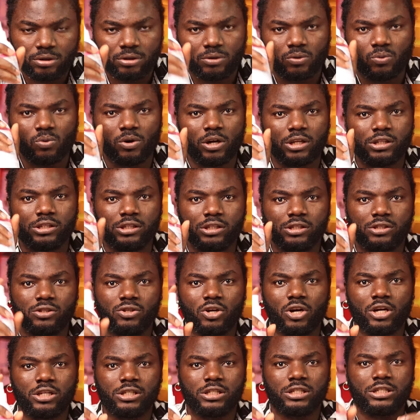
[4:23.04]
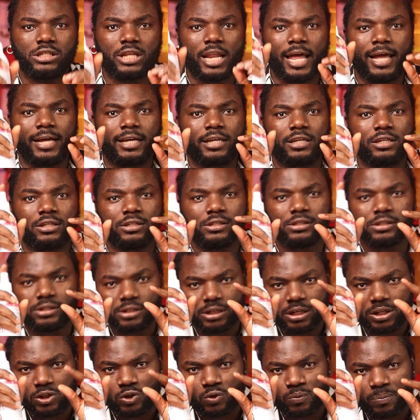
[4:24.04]
What this does is like
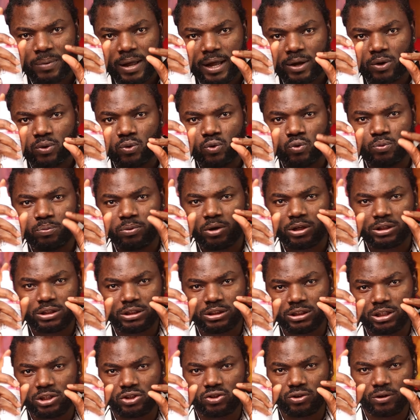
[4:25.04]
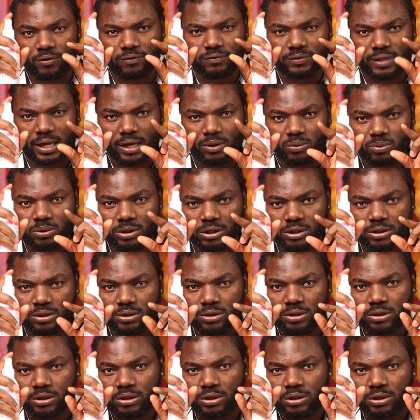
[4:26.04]
a super glue, but in a softer way,